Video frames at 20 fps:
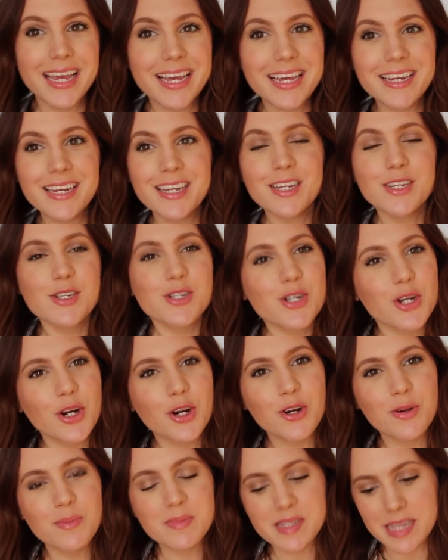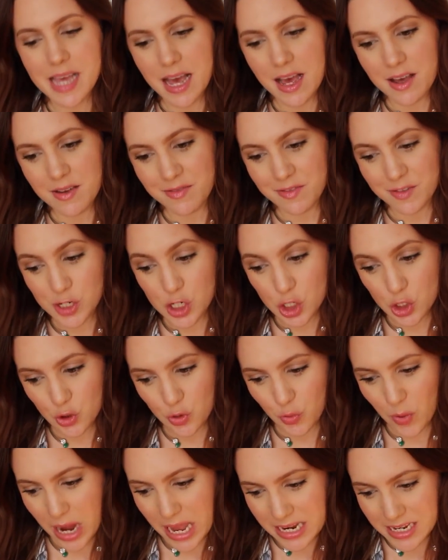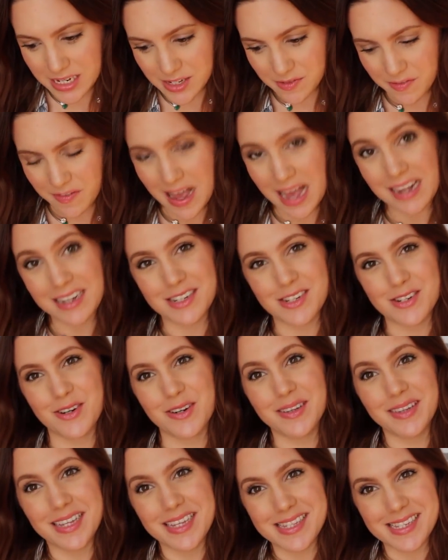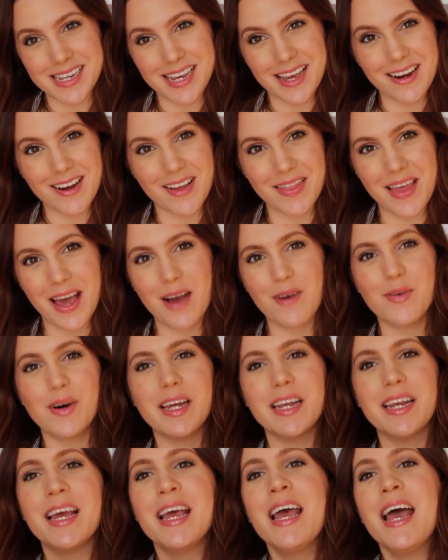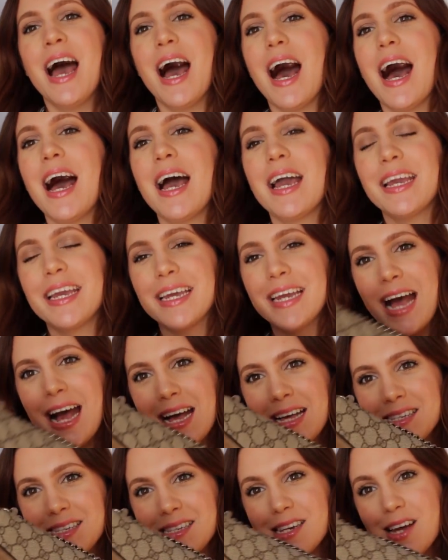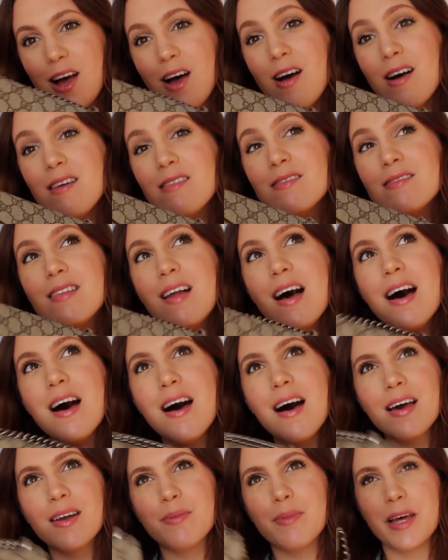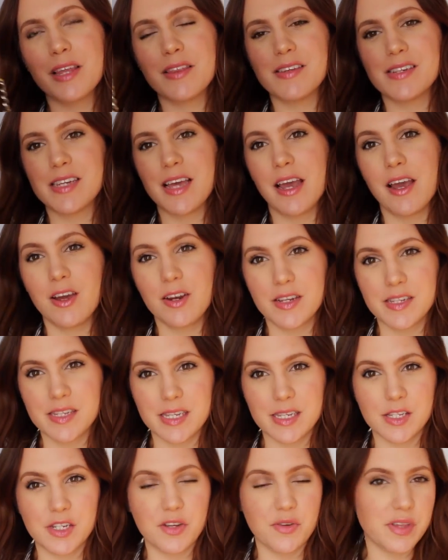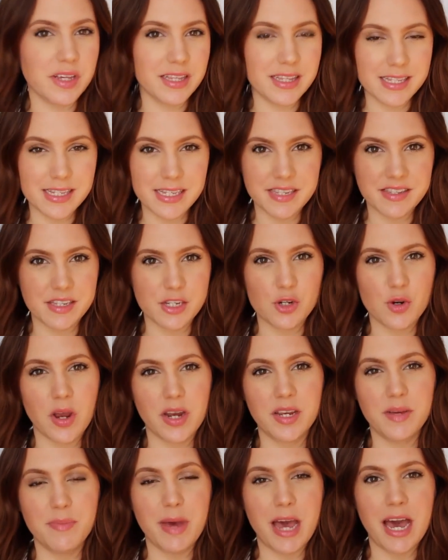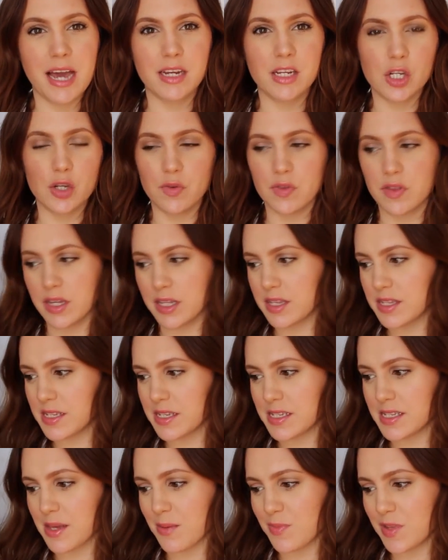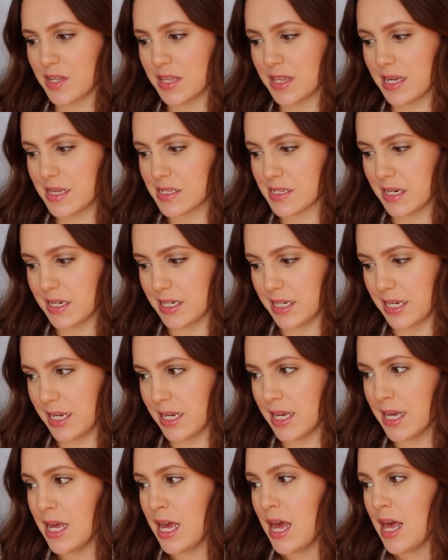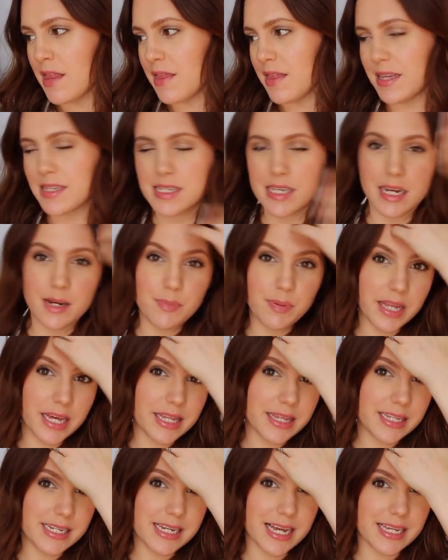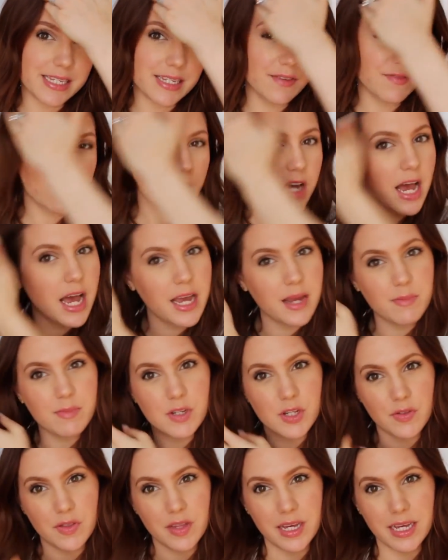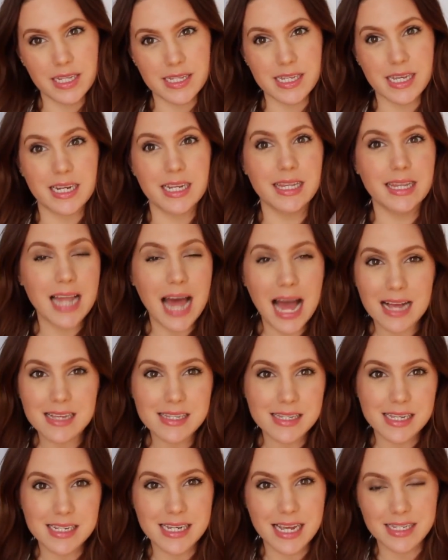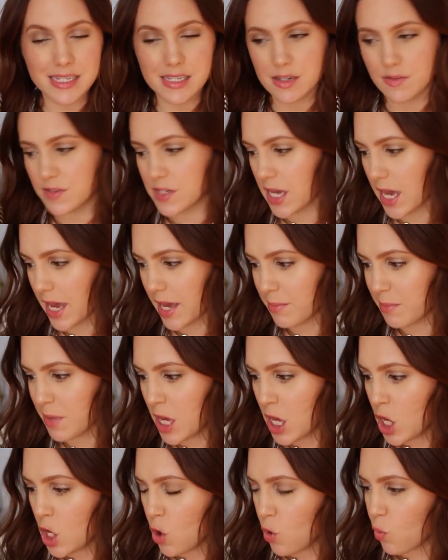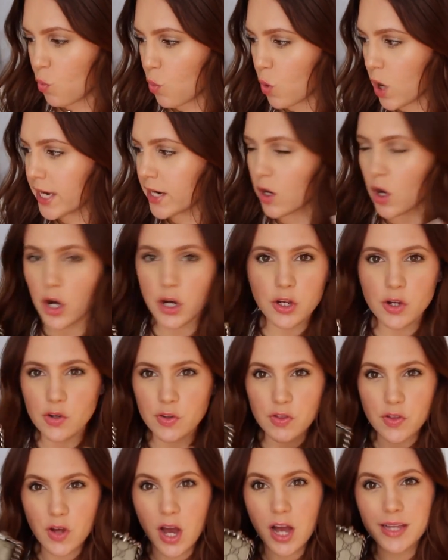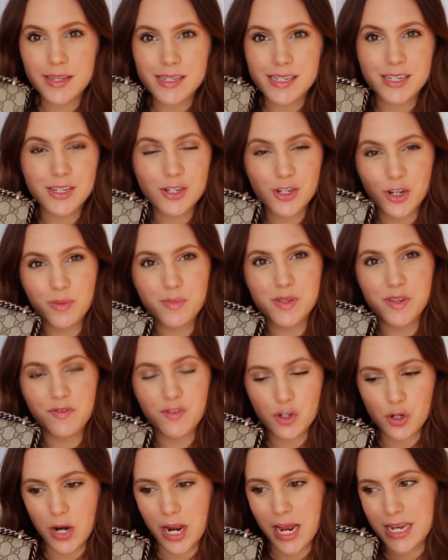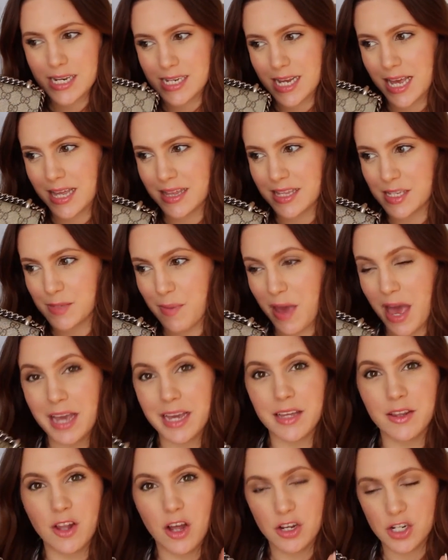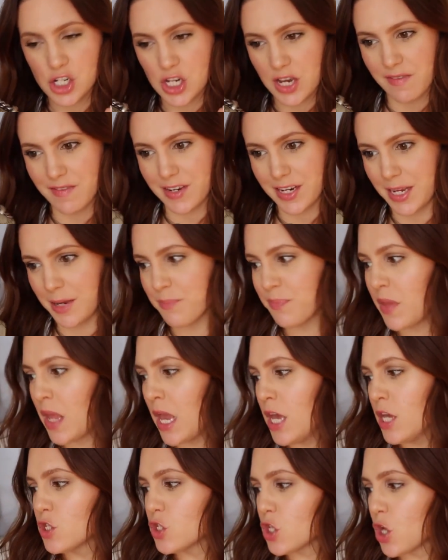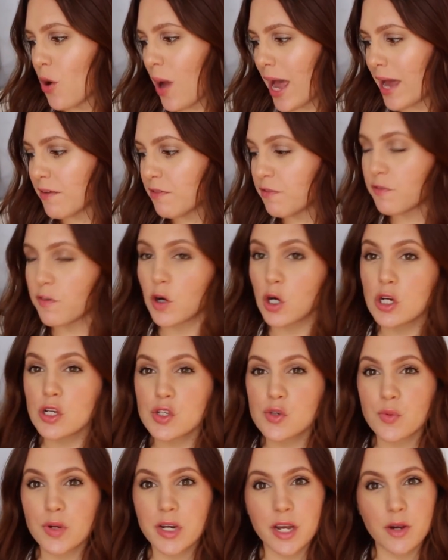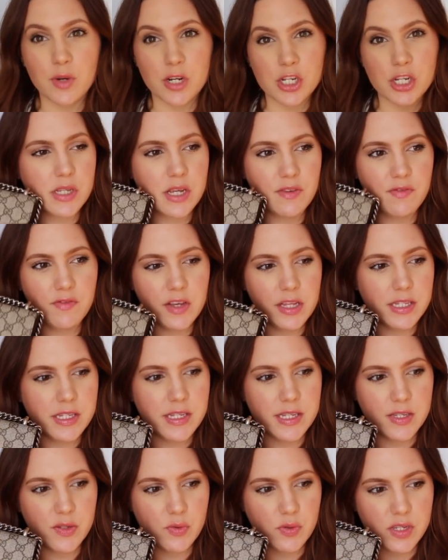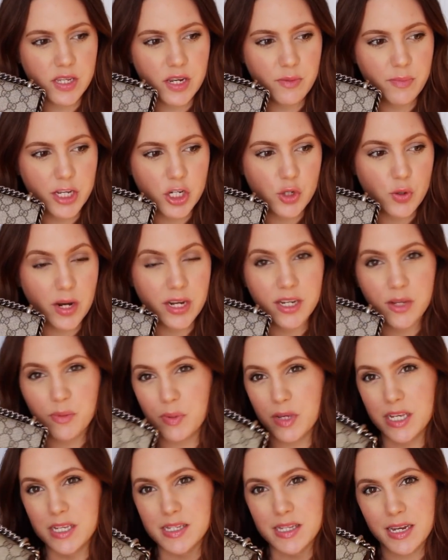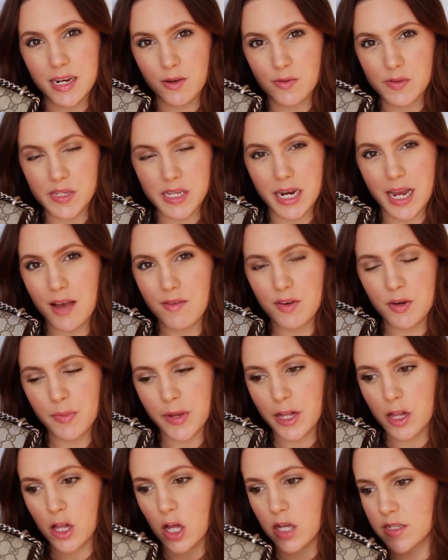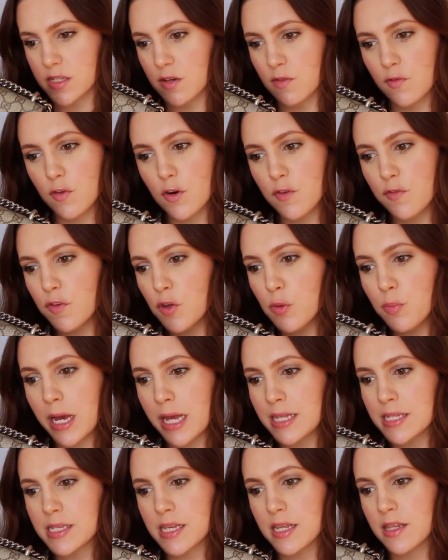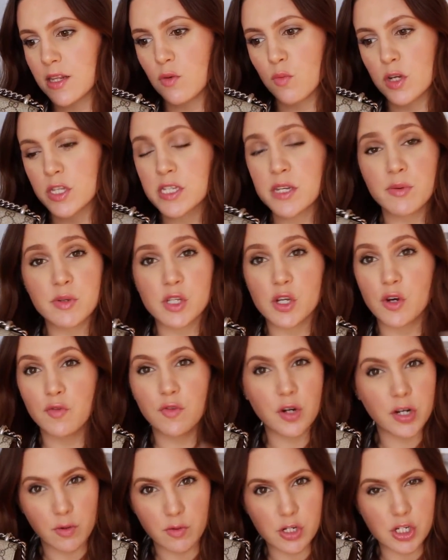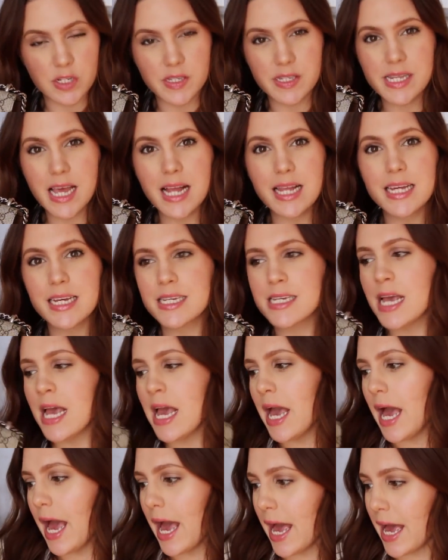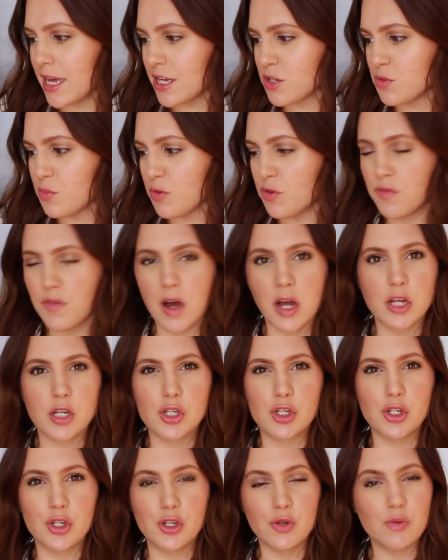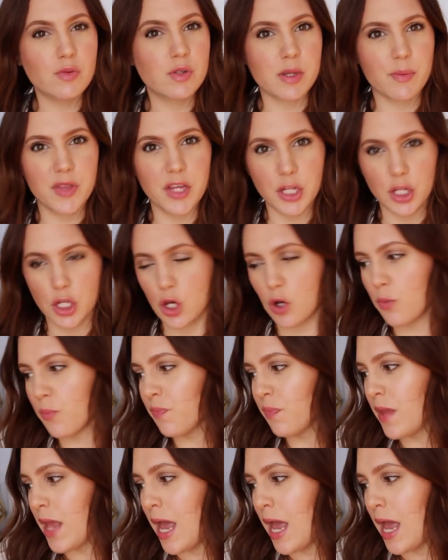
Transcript: In terms of trend factor, let's get on that one. I get asked a lot about the Dionysus. Do you think this is a trendy bag? Do you think this is something that's gonna play the test of time? Do you think it's gonna last the test of time? What are your thoughts in terms of trend and this bag and longevity? So at first, when I was convinced this was gonna be a trendy piece and I was gonna have it in my closet for a few months, and then once I was over it, I would just sell it and move on to something new.